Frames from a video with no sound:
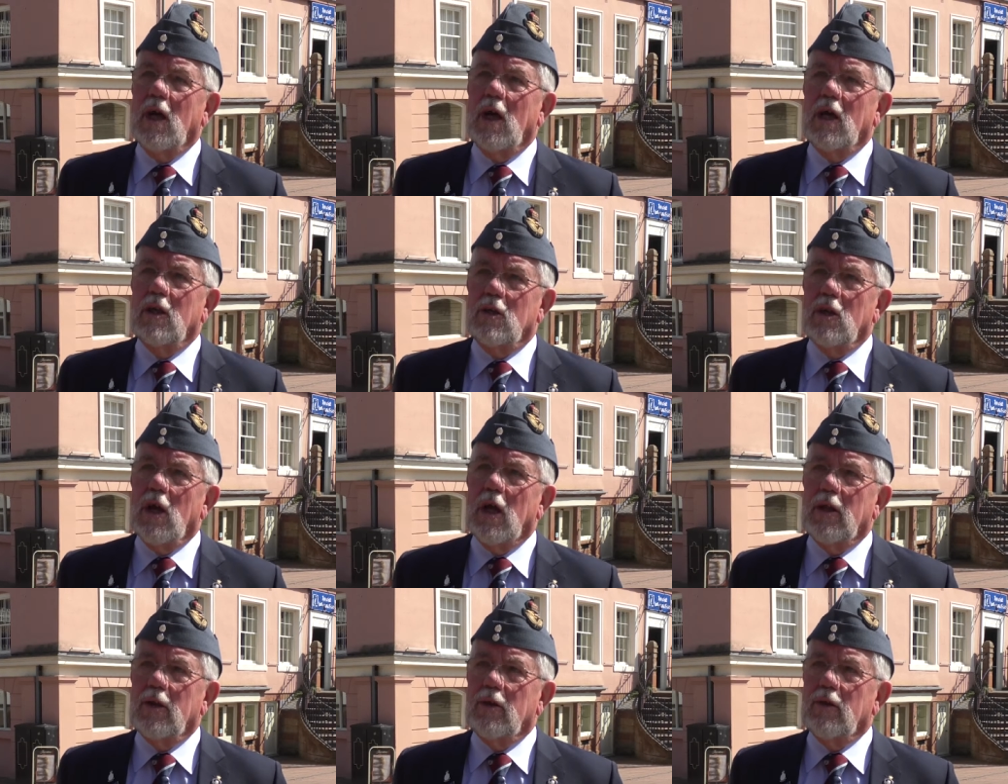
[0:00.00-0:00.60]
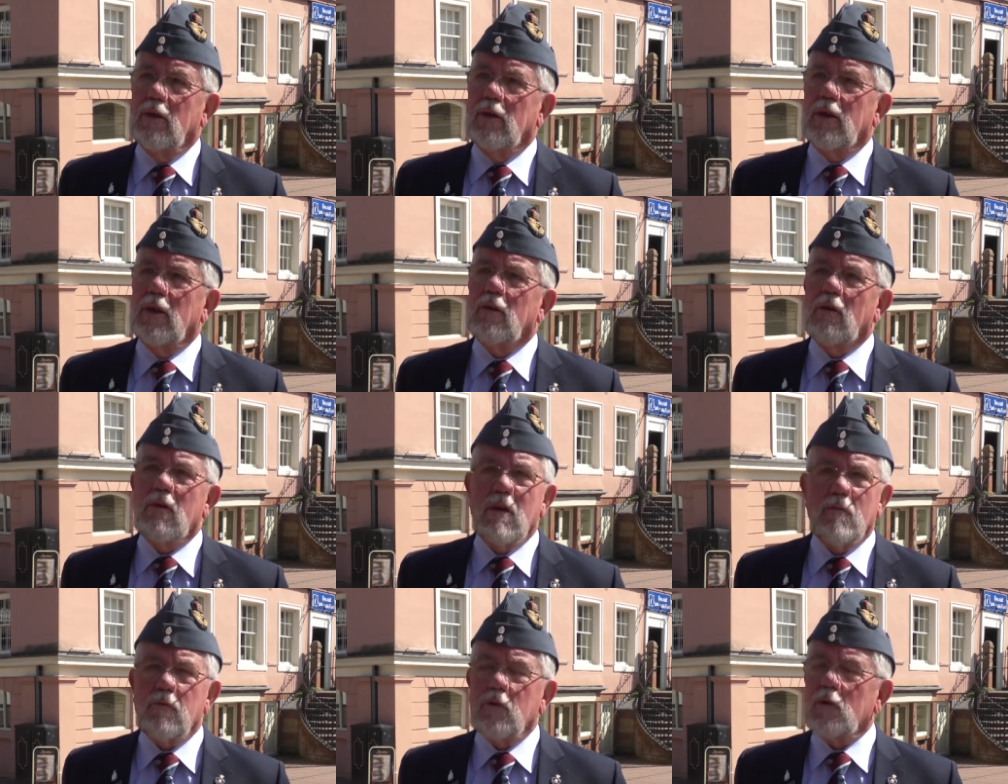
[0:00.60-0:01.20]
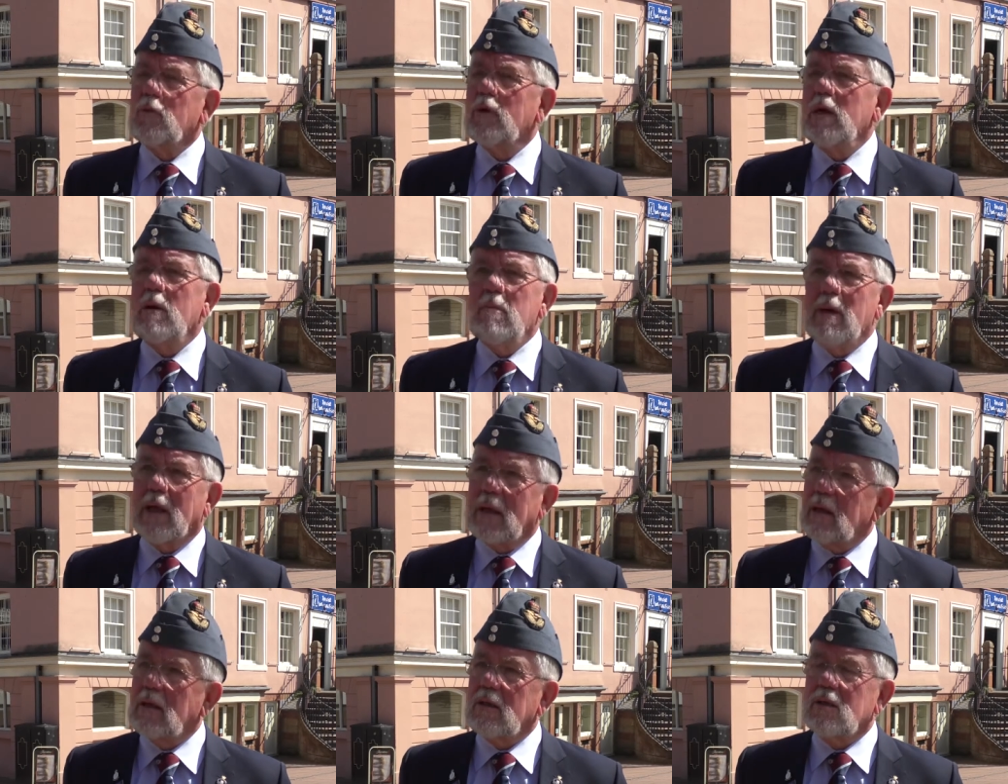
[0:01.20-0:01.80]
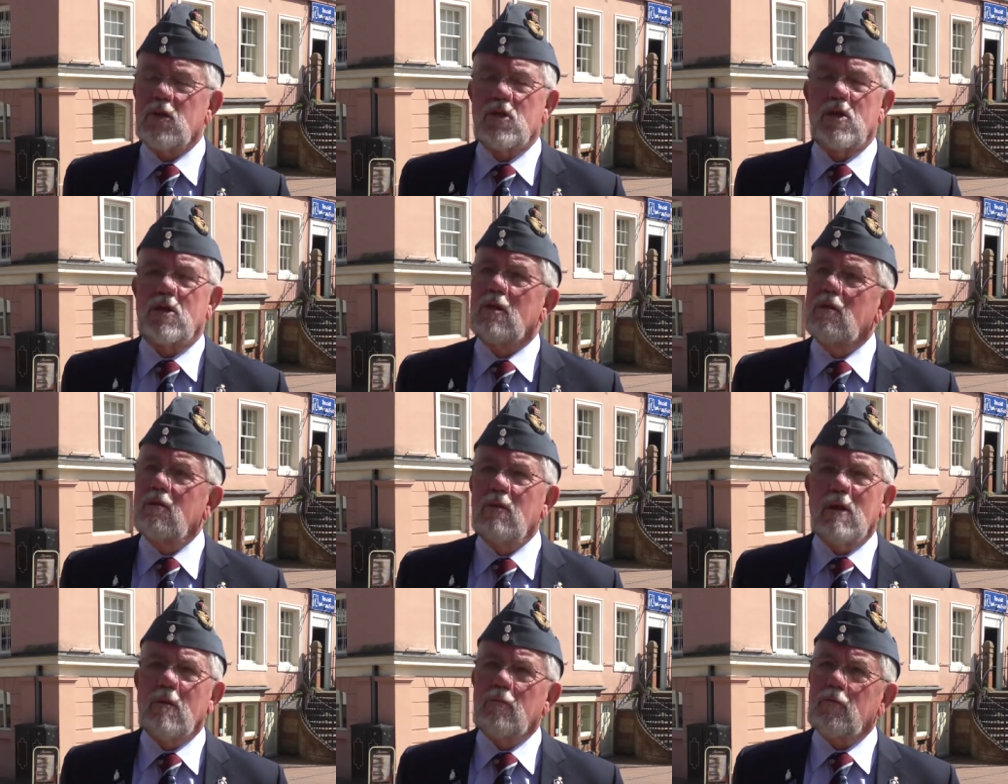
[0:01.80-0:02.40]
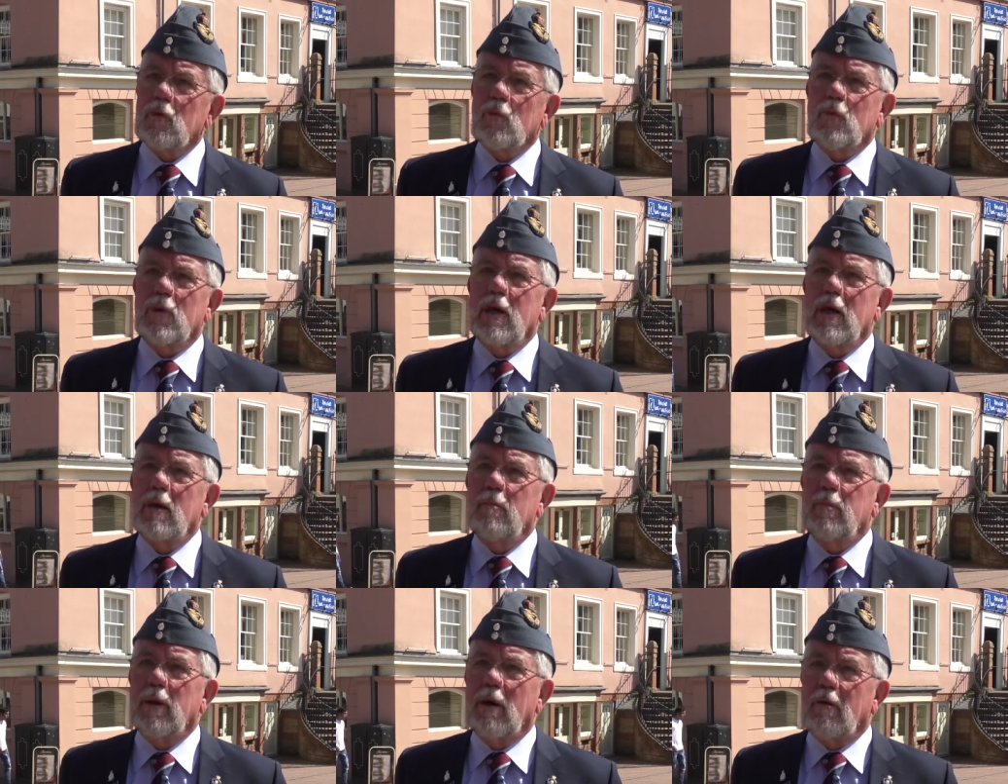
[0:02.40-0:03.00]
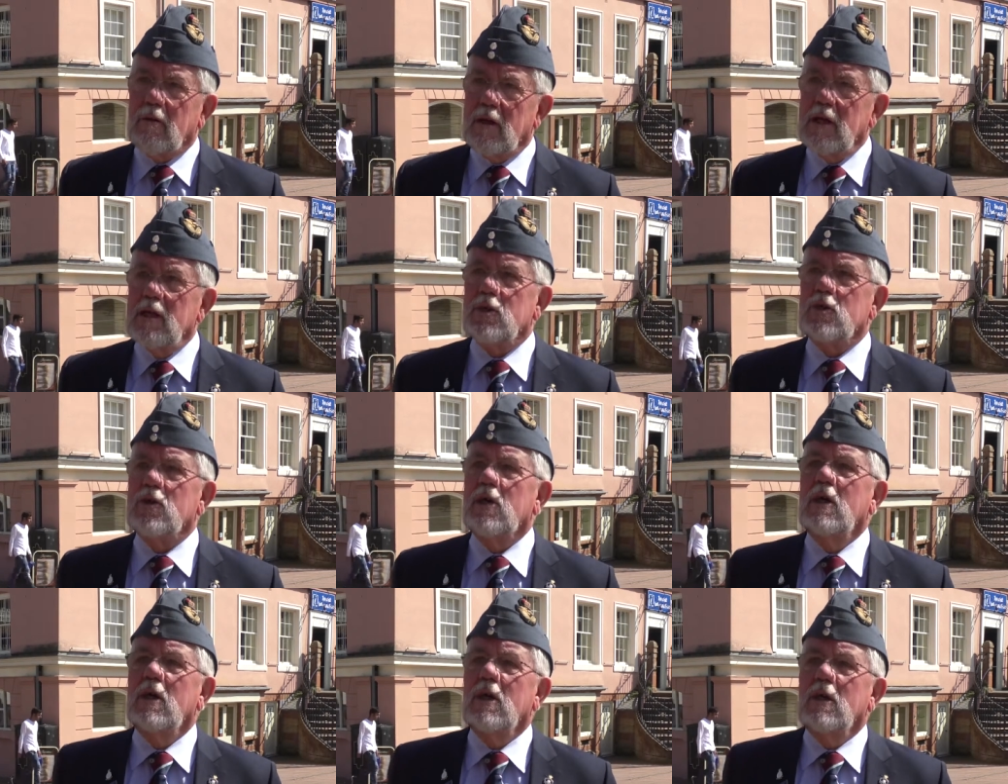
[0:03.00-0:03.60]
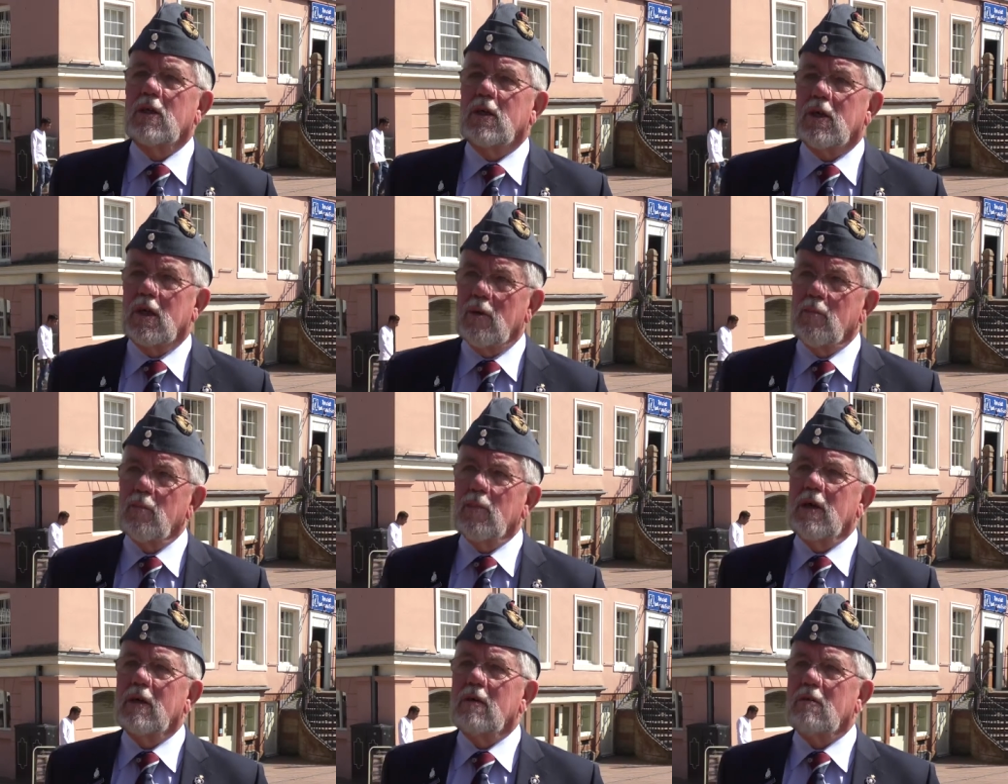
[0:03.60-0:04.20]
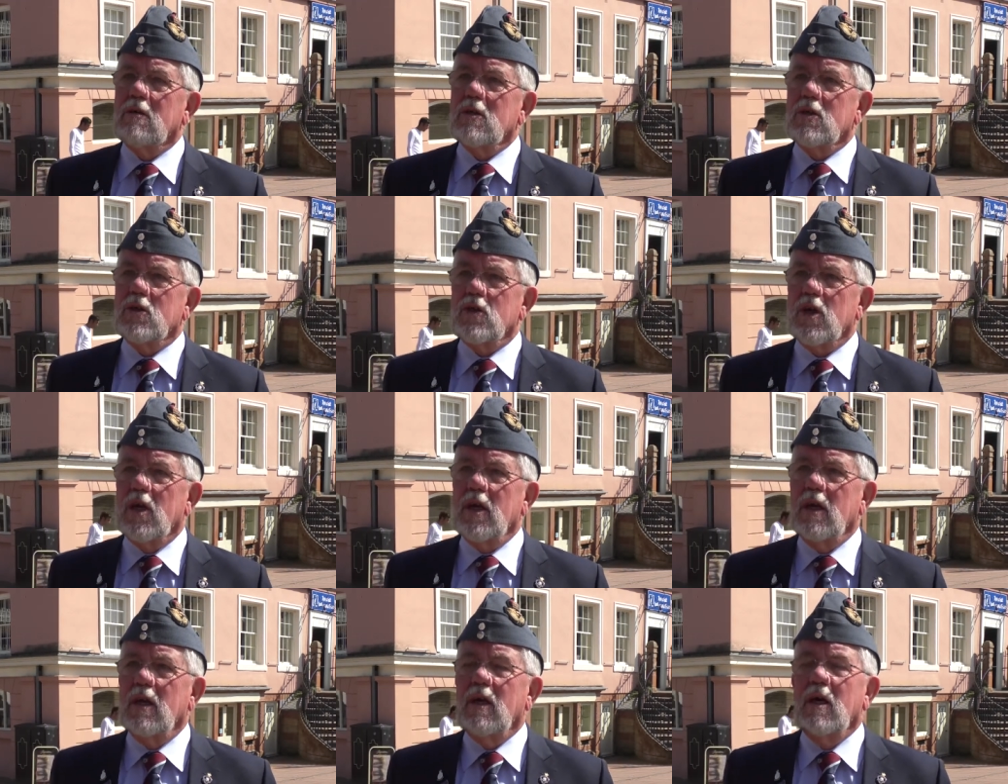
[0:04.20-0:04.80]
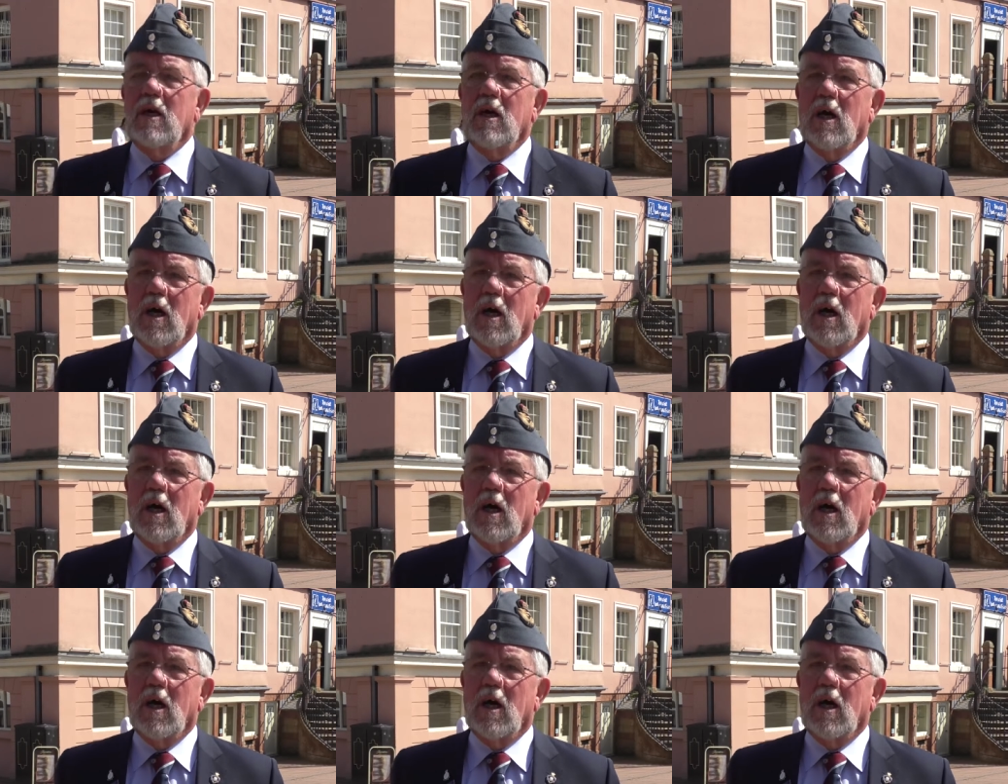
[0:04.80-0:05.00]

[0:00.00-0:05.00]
and, and they don't have to wear medals, they don't have to wear berets, come here and say,